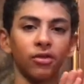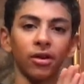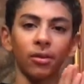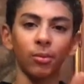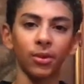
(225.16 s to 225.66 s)

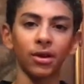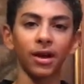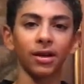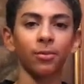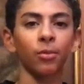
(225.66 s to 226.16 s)
drink milk
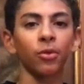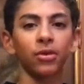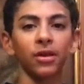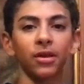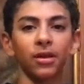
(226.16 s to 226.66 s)
as a
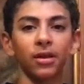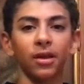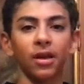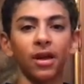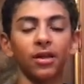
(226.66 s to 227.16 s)
protein,
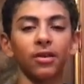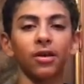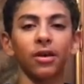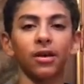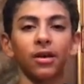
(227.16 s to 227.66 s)
and
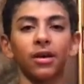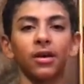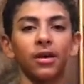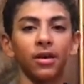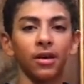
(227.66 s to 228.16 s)

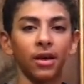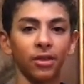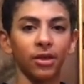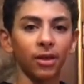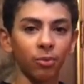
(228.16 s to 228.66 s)

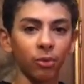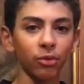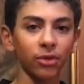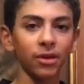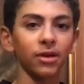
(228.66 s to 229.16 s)
that
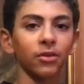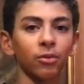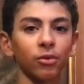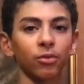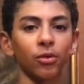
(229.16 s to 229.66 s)
protein
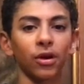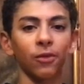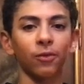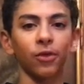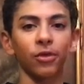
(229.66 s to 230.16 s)
is
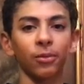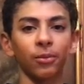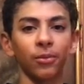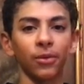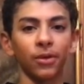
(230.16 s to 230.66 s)
working for them.
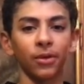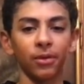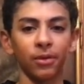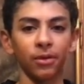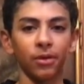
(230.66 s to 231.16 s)

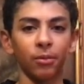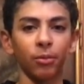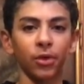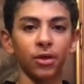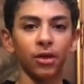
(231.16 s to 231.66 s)

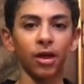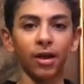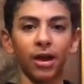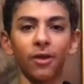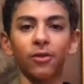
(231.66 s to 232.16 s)
But
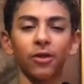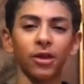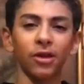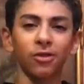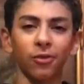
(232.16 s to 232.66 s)
after
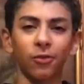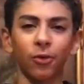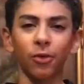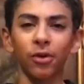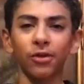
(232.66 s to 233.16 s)
the age of
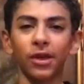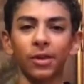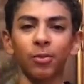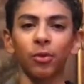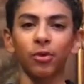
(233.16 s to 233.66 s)
4,
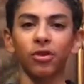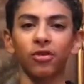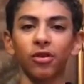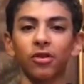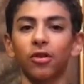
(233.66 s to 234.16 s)
that protein
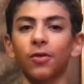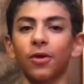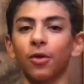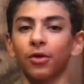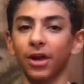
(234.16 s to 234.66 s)
shuts off
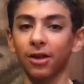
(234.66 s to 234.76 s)
and goes